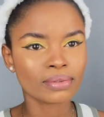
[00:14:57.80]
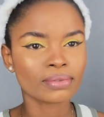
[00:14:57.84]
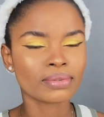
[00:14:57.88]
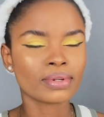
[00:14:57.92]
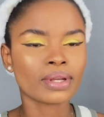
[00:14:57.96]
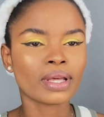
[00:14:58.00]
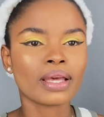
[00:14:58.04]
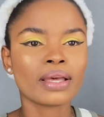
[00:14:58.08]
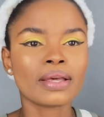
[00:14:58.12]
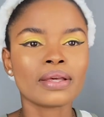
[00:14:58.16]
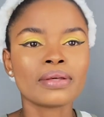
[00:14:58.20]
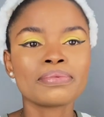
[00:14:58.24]

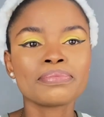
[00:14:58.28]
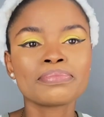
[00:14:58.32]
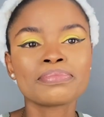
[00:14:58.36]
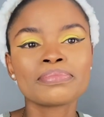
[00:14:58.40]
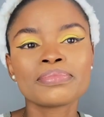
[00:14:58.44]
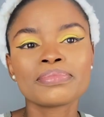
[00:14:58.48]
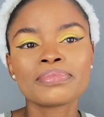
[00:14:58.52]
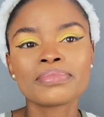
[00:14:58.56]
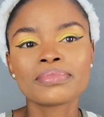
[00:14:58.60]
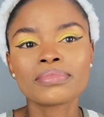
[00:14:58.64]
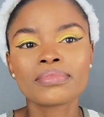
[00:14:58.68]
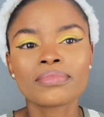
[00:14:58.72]
Okay,
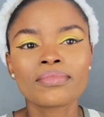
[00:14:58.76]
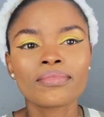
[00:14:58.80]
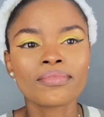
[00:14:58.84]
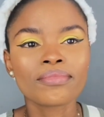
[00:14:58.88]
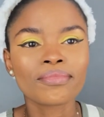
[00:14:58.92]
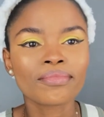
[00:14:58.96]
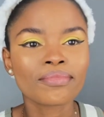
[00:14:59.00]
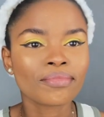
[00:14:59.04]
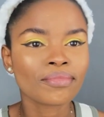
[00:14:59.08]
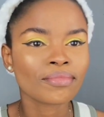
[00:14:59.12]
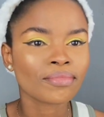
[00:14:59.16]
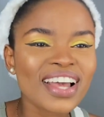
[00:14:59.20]

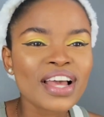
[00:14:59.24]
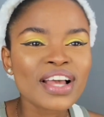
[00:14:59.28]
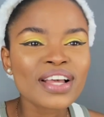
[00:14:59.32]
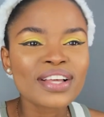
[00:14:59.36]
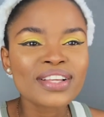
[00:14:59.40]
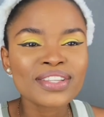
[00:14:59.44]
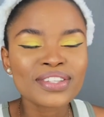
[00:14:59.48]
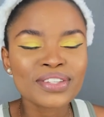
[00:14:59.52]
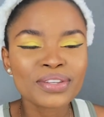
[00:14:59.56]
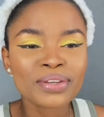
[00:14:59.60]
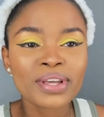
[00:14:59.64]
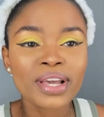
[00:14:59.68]

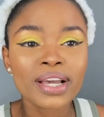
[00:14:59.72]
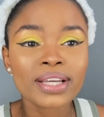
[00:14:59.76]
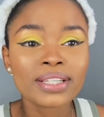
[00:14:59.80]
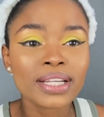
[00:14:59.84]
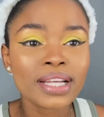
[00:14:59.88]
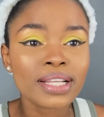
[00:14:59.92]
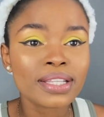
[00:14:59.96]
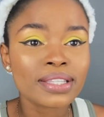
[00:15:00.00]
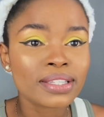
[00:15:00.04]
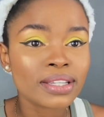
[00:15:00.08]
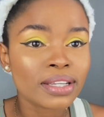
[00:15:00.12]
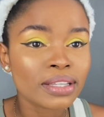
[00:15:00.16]
so guys,
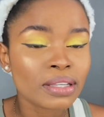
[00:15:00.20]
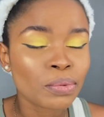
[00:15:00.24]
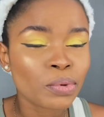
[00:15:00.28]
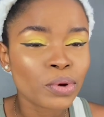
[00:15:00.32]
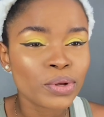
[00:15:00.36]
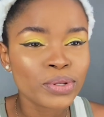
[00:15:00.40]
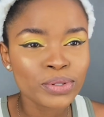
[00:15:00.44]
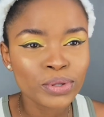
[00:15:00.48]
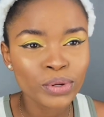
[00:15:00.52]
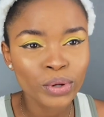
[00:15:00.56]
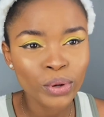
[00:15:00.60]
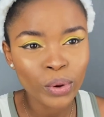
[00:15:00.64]
that's it. I'm
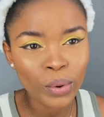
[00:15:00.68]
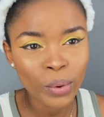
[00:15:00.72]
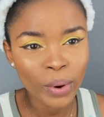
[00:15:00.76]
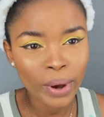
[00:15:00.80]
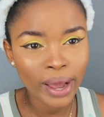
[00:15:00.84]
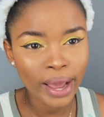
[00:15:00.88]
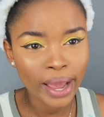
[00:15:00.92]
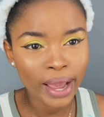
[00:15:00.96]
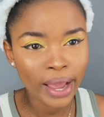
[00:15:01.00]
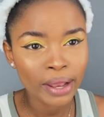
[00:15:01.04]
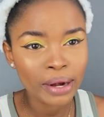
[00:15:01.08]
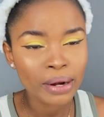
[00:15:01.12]
going to go
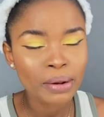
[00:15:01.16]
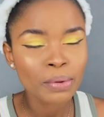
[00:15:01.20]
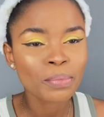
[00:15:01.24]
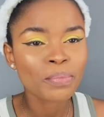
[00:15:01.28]
ahead